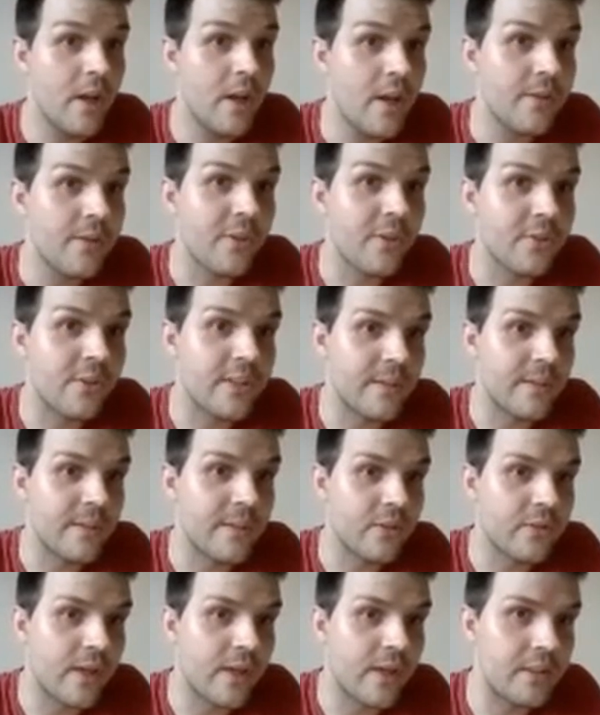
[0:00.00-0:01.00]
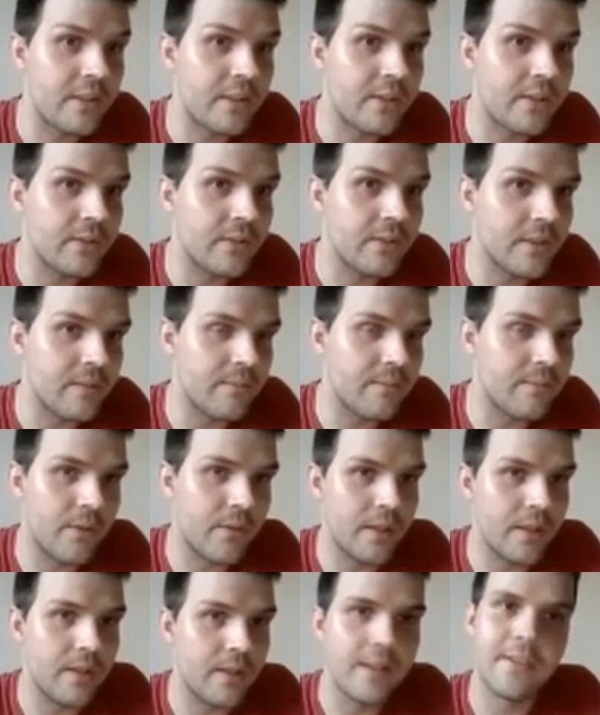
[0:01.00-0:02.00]
The Social Democratic Union in
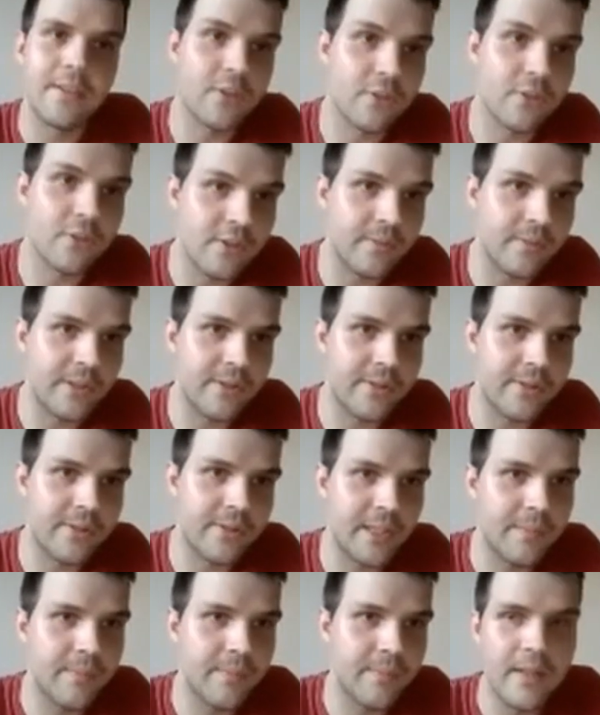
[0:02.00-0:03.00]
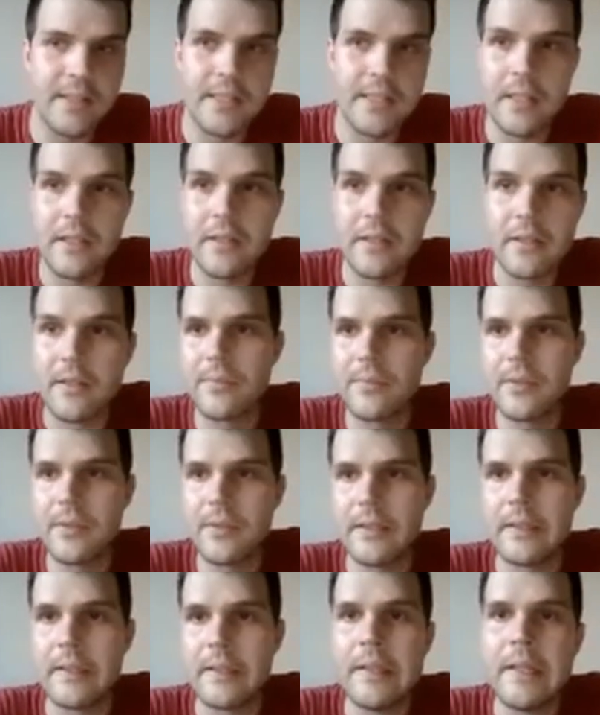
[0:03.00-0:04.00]
Berlin, uh, the Social Democratic Party in
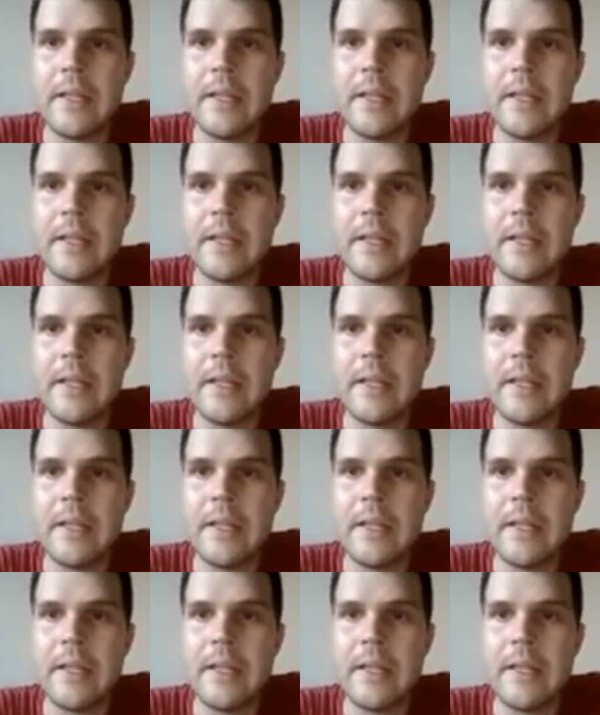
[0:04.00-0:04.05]
Berlin,